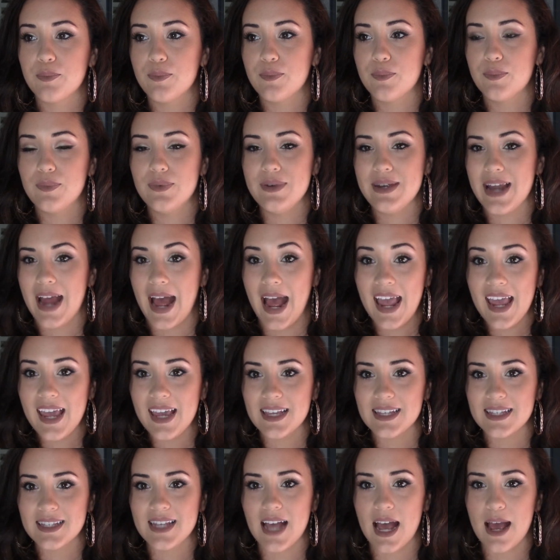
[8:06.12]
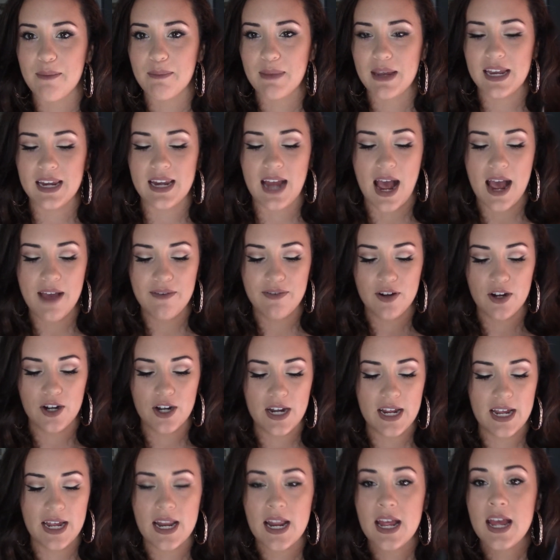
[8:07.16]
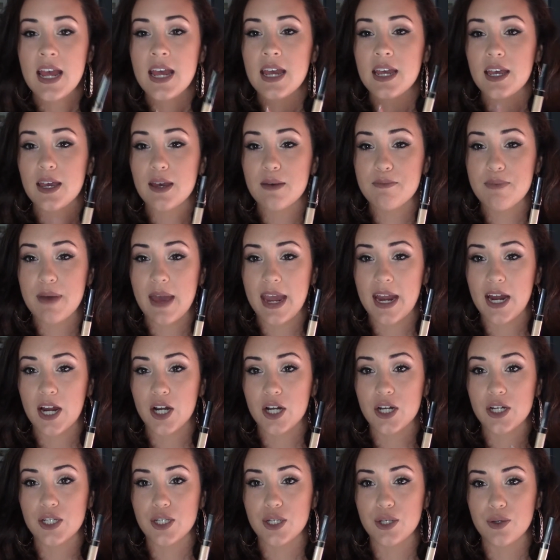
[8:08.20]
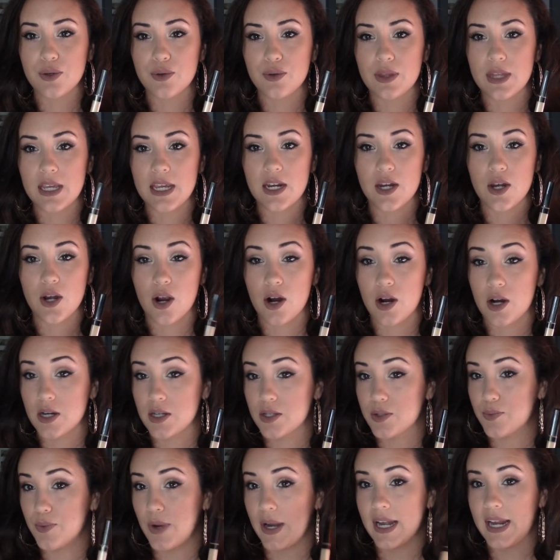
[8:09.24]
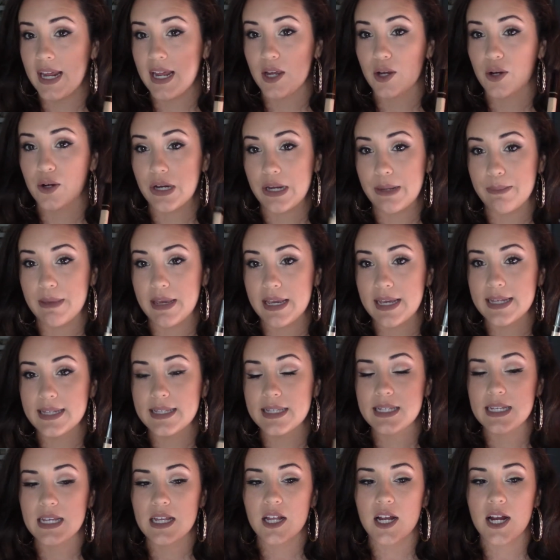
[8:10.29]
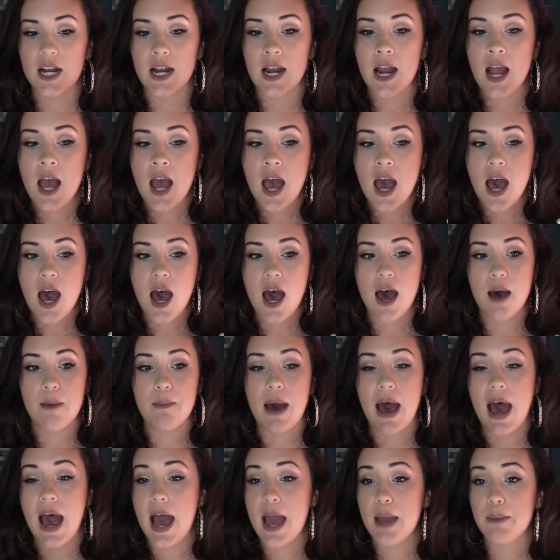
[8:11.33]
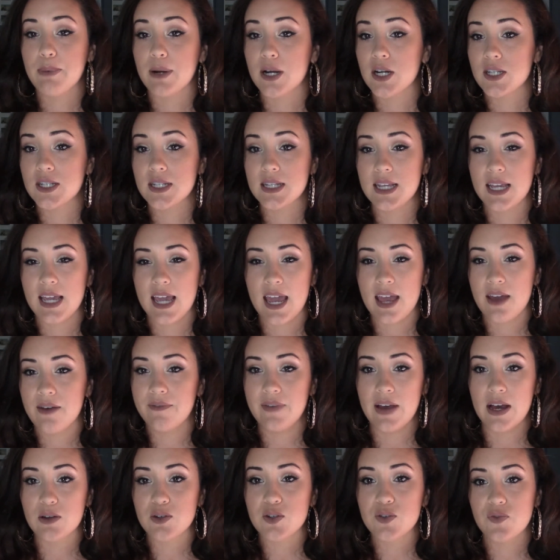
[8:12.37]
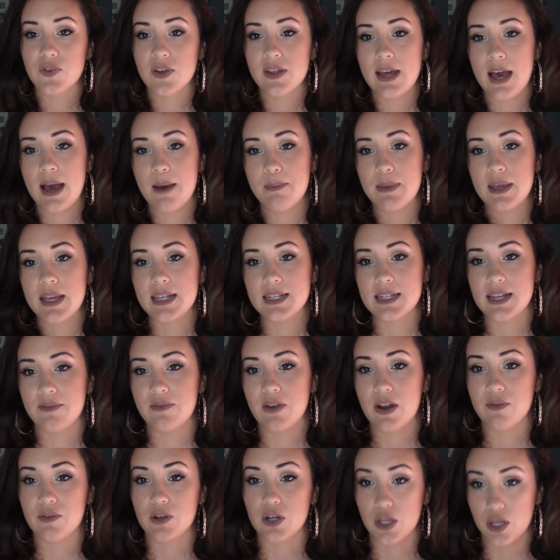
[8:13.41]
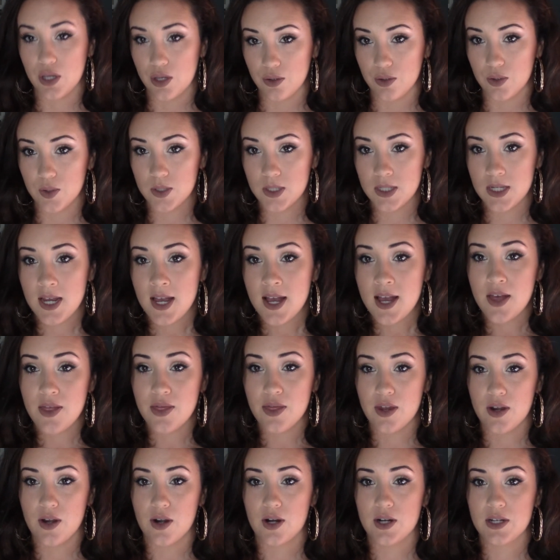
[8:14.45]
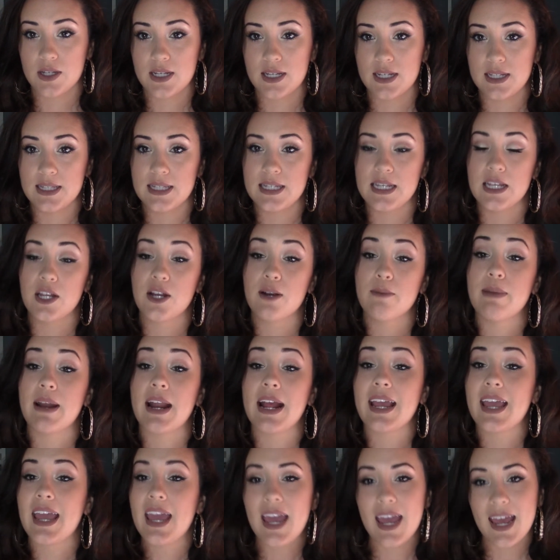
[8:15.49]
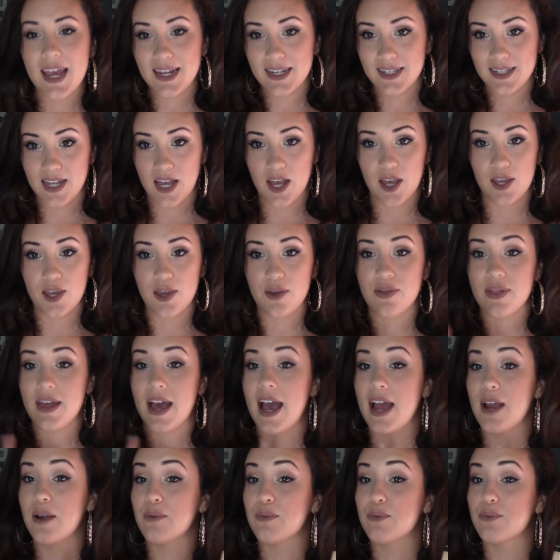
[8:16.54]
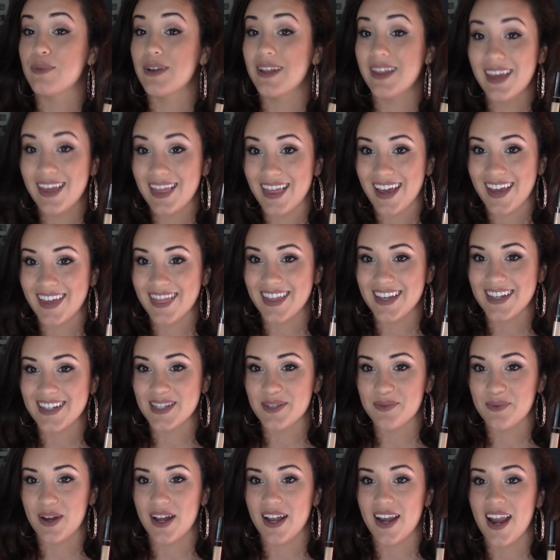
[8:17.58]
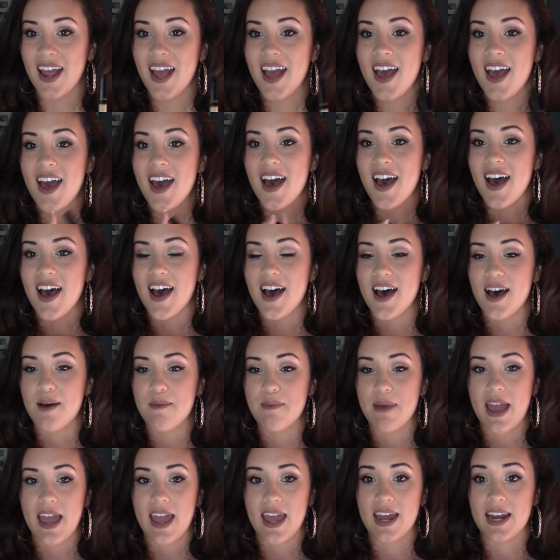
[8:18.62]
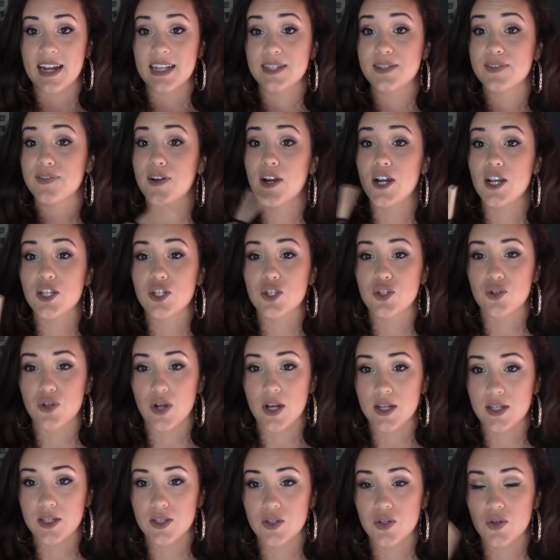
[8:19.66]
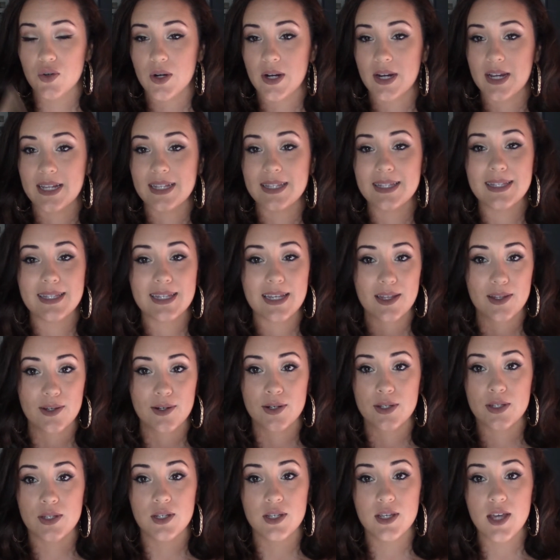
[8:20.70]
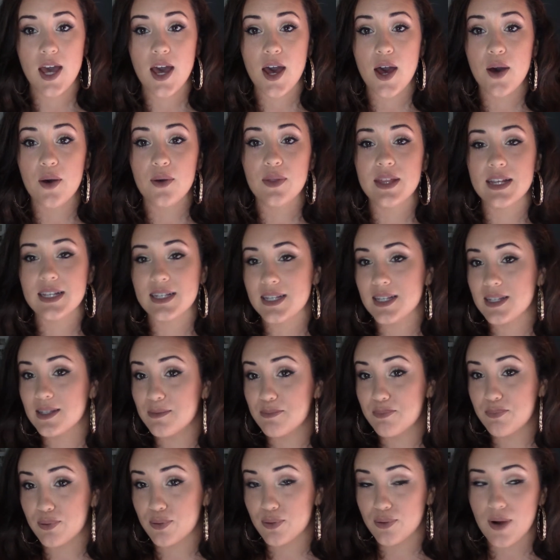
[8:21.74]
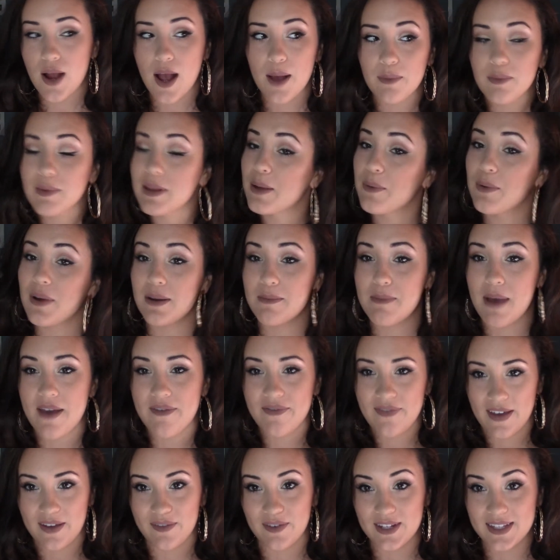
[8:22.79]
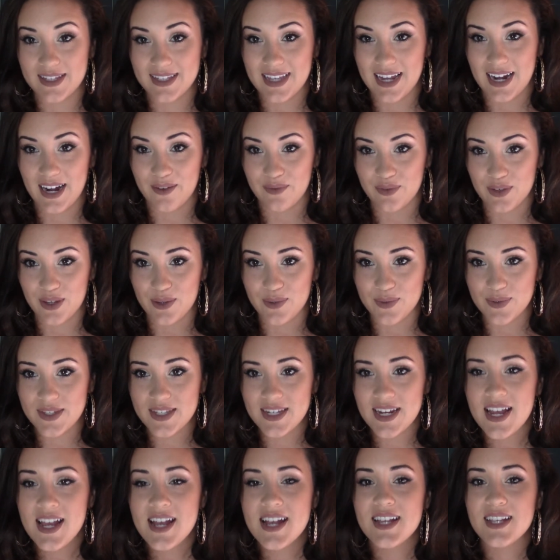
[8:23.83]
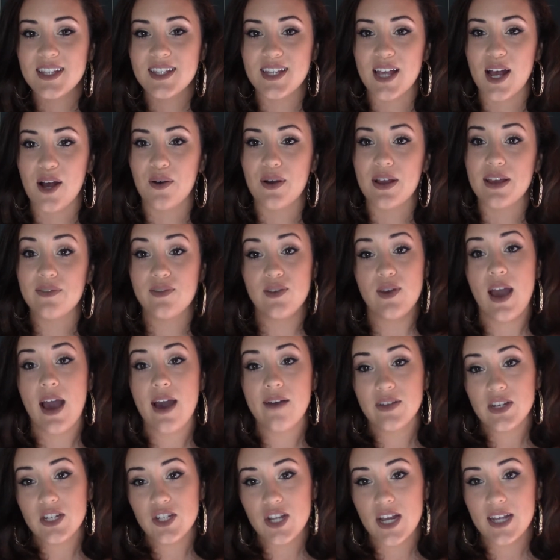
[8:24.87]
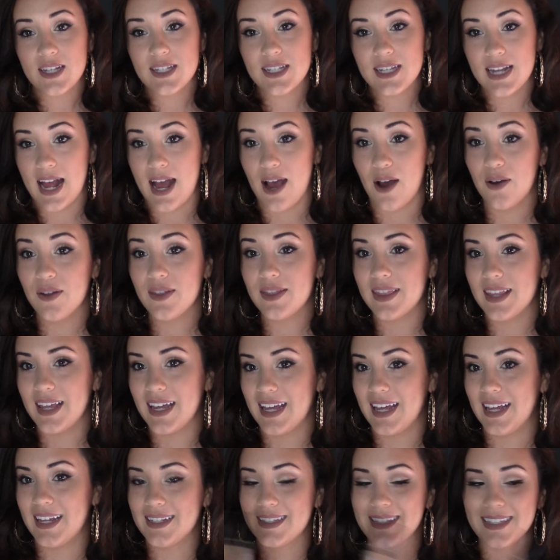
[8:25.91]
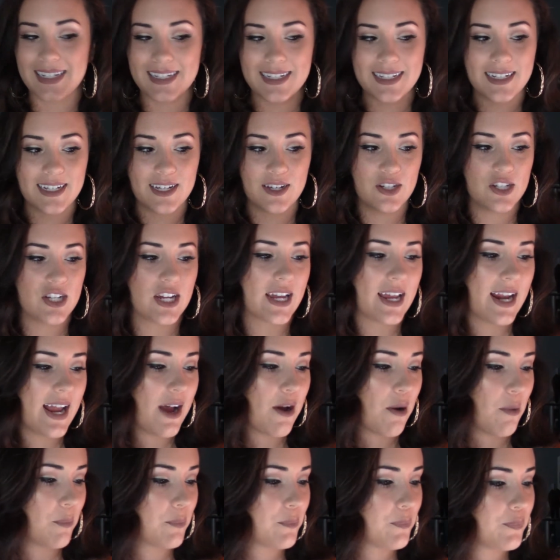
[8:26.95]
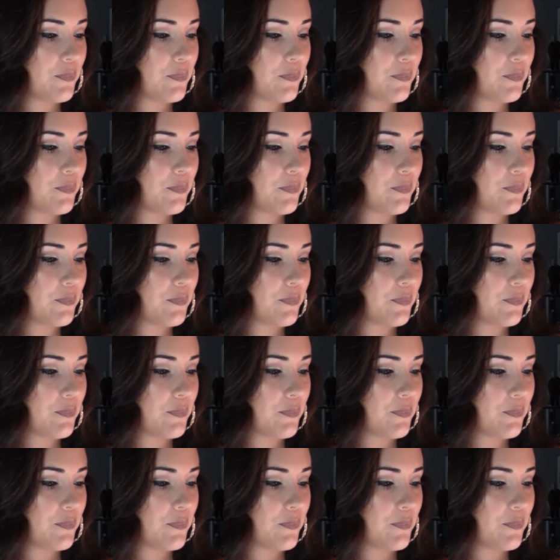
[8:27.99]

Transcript: nice. I mean, I've heard it compared to the NARS Radiant Creamy Concealer. I personally can't vouch for that because I've never used the NARS concealer, but I can tell you that I really like this one. And as far as drugstore concealers go, this is probably one of my favorites that I've used. So if you haven't checked it out, then go check it out.